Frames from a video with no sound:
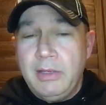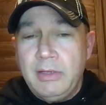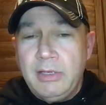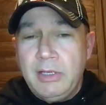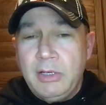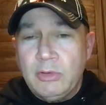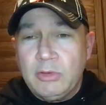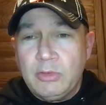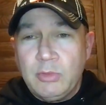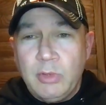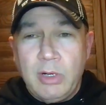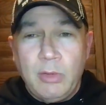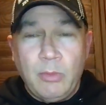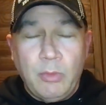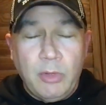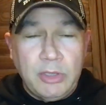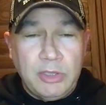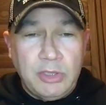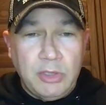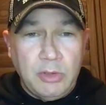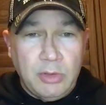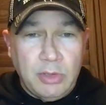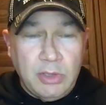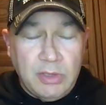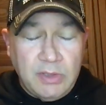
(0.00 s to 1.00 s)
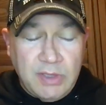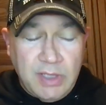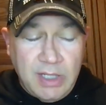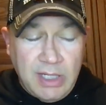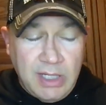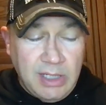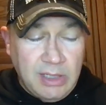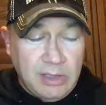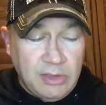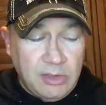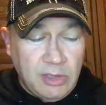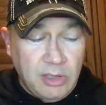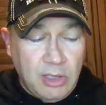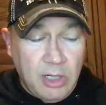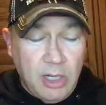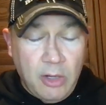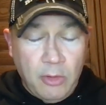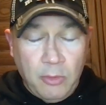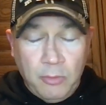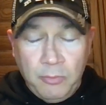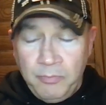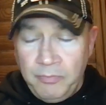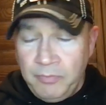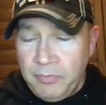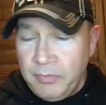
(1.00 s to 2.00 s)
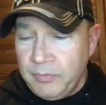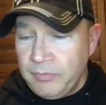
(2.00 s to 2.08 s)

here's what I want you to see and to know.